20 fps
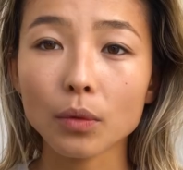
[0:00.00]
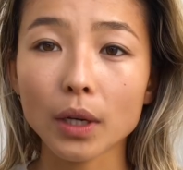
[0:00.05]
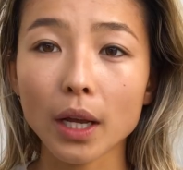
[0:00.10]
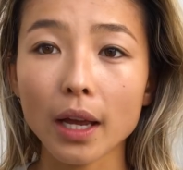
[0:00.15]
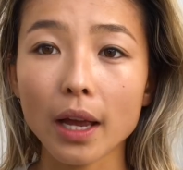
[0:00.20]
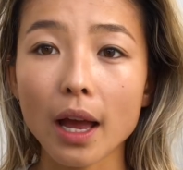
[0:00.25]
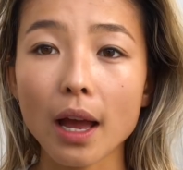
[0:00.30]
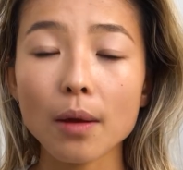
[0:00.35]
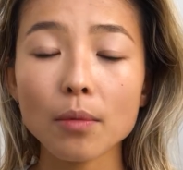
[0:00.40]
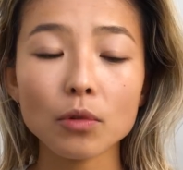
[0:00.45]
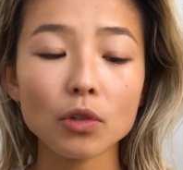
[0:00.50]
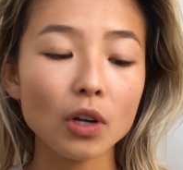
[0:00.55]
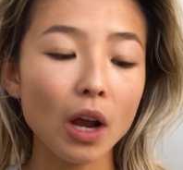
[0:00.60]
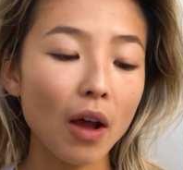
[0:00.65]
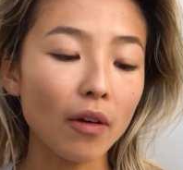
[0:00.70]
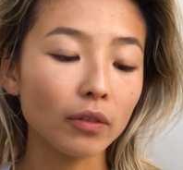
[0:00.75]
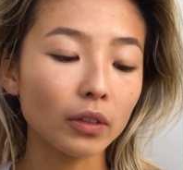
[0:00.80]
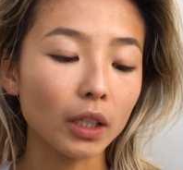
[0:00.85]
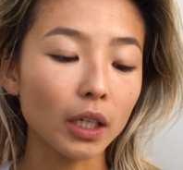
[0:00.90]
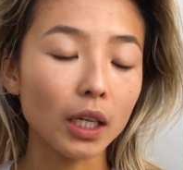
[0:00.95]
When I am
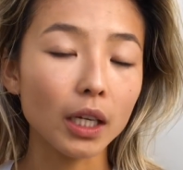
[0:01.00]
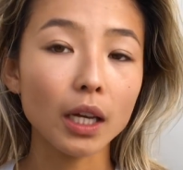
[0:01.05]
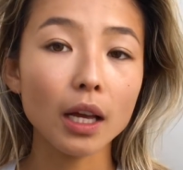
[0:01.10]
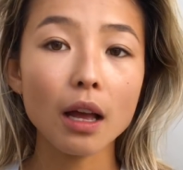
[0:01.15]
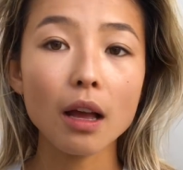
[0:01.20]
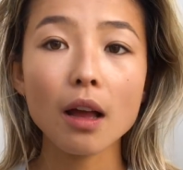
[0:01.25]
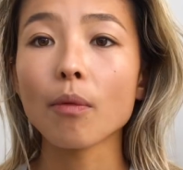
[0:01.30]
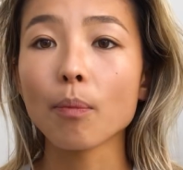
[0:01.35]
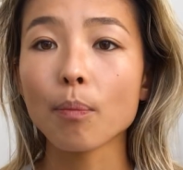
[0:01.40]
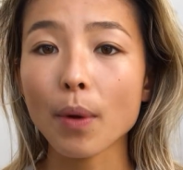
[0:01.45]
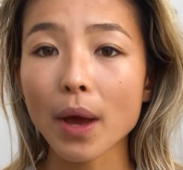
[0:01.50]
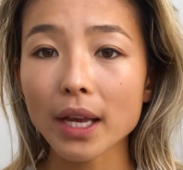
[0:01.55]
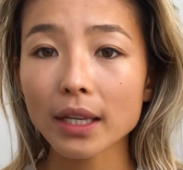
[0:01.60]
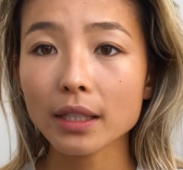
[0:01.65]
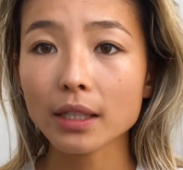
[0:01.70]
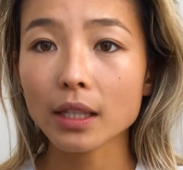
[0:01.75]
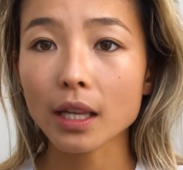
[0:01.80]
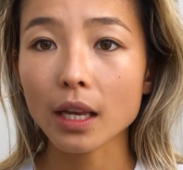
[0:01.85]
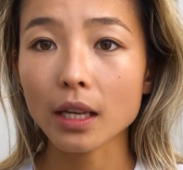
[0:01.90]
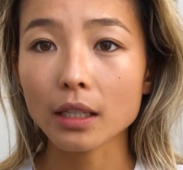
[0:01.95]
traveling, the
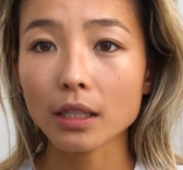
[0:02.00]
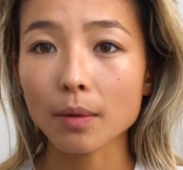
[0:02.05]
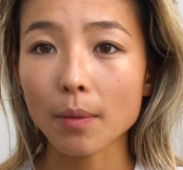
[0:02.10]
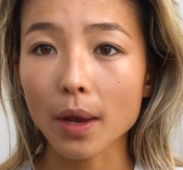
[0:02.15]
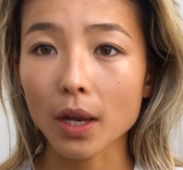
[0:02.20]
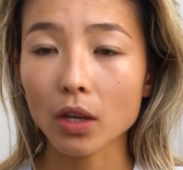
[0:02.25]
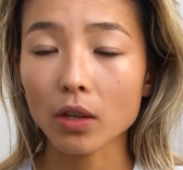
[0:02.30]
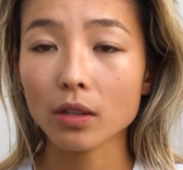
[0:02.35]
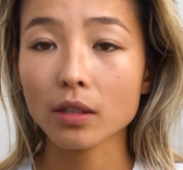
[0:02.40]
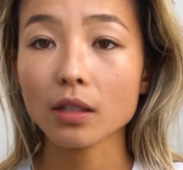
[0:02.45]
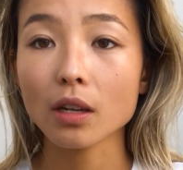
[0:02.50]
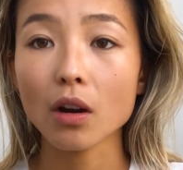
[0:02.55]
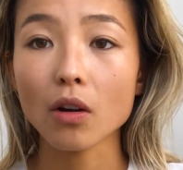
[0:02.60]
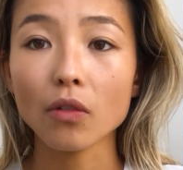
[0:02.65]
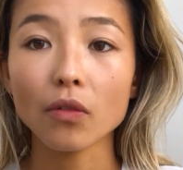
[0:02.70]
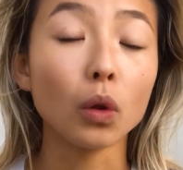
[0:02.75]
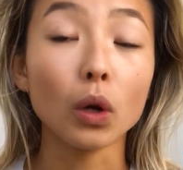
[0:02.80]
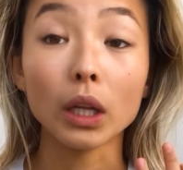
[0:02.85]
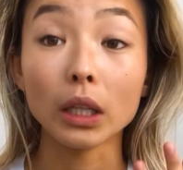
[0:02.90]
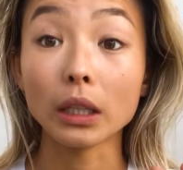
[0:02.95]
best thing to make
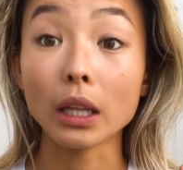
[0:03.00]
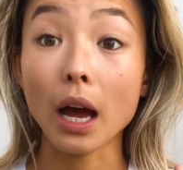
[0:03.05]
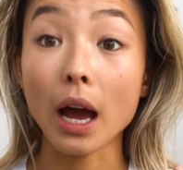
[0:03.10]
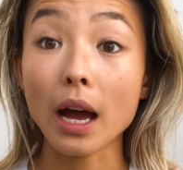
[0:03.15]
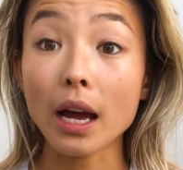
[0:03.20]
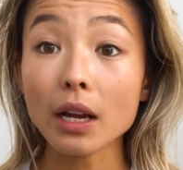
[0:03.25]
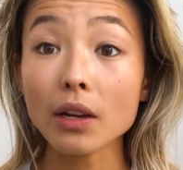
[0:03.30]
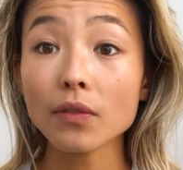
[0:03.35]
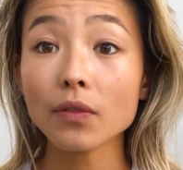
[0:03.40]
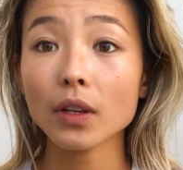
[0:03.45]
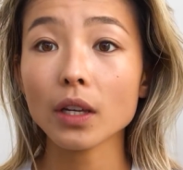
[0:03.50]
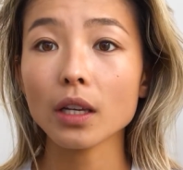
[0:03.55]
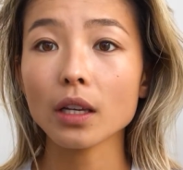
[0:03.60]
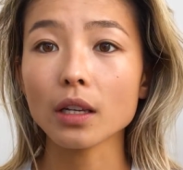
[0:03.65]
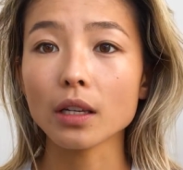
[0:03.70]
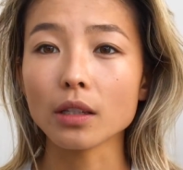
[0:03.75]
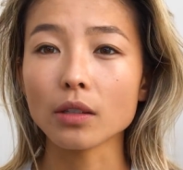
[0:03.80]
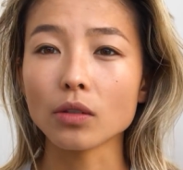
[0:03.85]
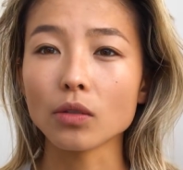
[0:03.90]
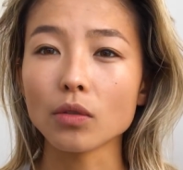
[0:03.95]
yourself look alive
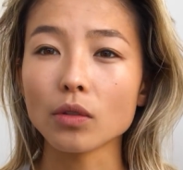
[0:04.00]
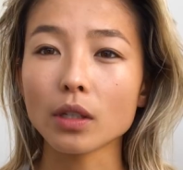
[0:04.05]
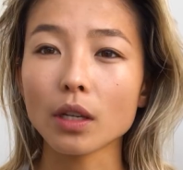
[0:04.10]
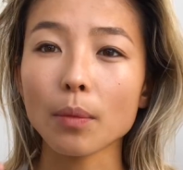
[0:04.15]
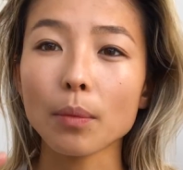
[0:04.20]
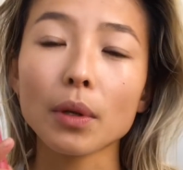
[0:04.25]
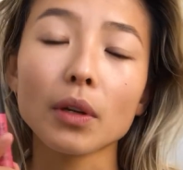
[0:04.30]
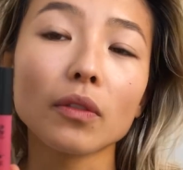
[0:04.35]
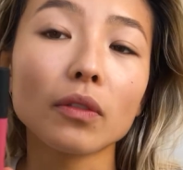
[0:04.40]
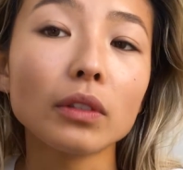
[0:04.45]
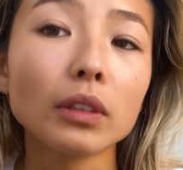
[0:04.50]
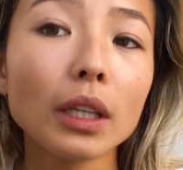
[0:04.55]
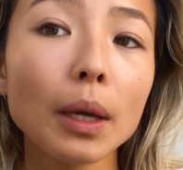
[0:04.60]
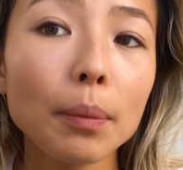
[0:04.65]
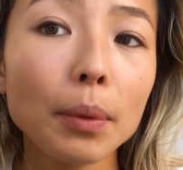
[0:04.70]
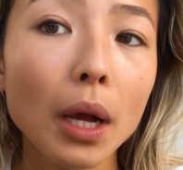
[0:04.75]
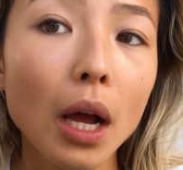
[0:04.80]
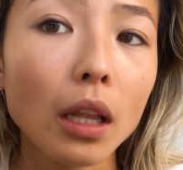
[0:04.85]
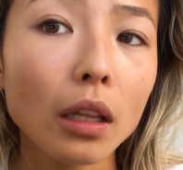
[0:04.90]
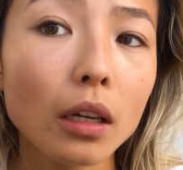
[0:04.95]
is using a bit of
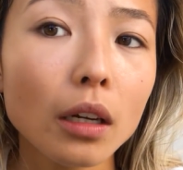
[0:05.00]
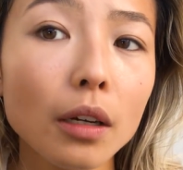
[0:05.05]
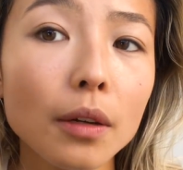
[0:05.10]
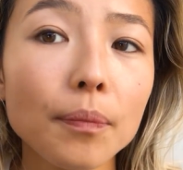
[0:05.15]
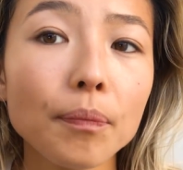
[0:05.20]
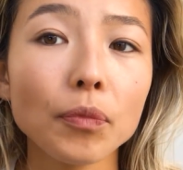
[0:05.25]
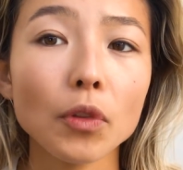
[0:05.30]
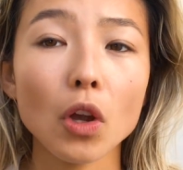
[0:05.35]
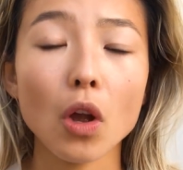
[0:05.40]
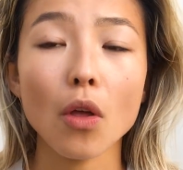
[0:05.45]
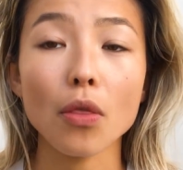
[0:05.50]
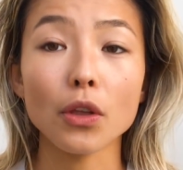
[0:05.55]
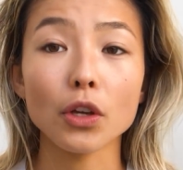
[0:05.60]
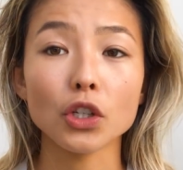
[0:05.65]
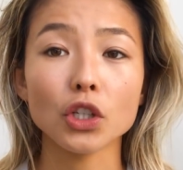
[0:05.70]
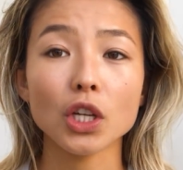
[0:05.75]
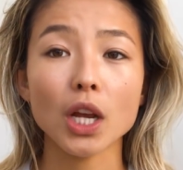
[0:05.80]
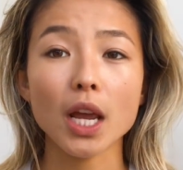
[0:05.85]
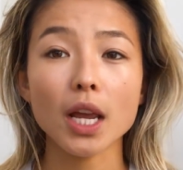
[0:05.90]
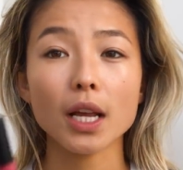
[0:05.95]
lip color on
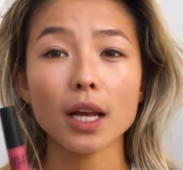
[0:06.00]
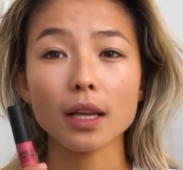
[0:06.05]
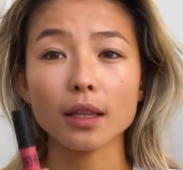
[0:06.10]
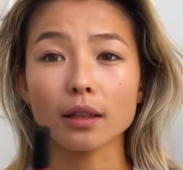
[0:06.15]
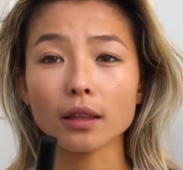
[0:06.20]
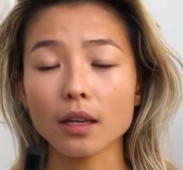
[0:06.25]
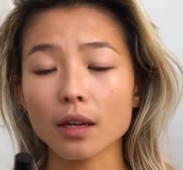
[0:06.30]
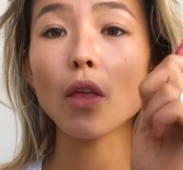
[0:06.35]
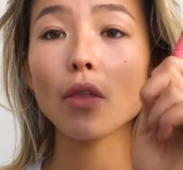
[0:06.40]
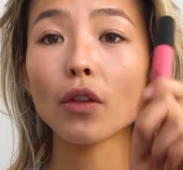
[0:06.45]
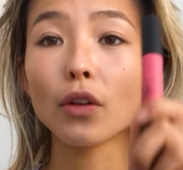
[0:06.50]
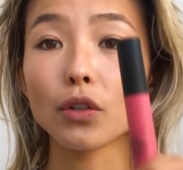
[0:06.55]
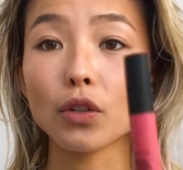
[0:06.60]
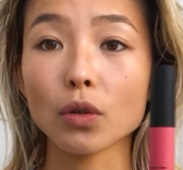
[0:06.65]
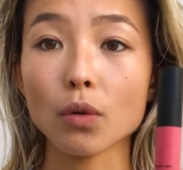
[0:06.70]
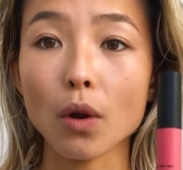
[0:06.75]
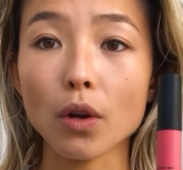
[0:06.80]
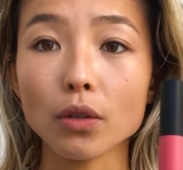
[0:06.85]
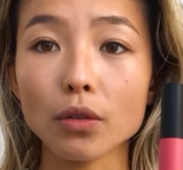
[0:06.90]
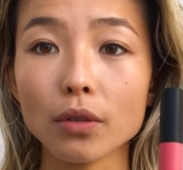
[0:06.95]
the cheek and lip. The
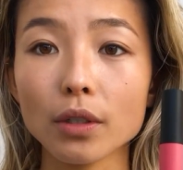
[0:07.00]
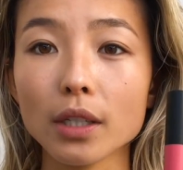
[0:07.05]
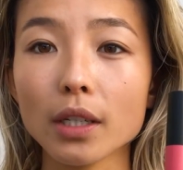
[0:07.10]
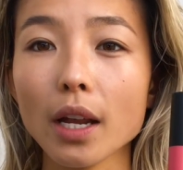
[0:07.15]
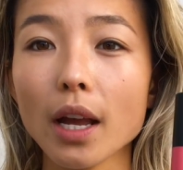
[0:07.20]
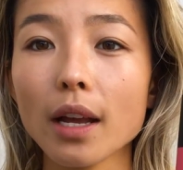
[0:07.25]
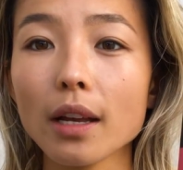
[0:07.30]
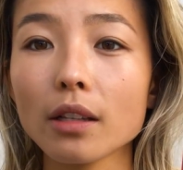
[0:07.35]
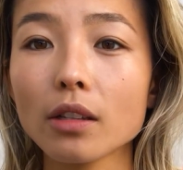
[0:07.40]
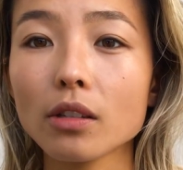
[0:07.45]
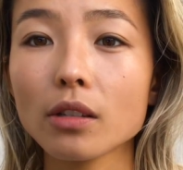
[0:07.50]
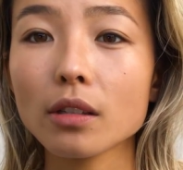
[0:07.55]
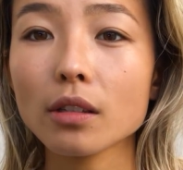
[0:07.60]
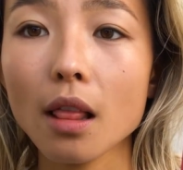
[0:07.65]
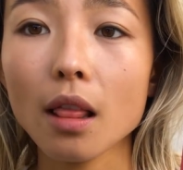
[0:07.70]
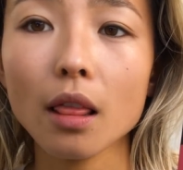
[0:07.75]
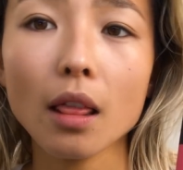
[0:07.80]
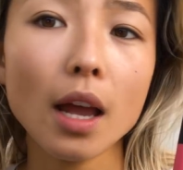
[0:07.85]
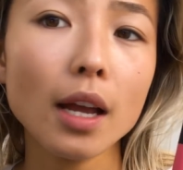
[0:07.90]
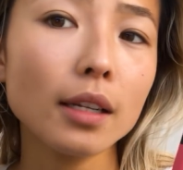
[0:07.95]
202 today,
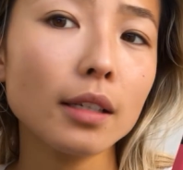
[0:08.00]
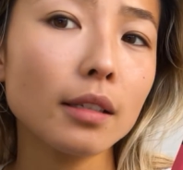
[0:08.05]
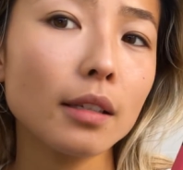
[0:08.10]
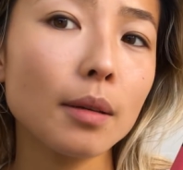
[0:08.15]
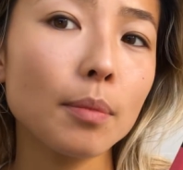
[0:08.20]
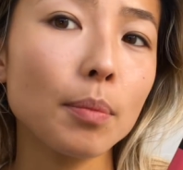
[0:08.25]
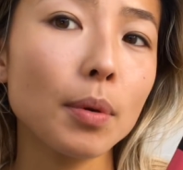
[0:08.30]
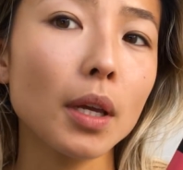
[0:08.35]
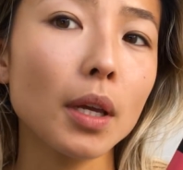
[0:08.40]
it's lightly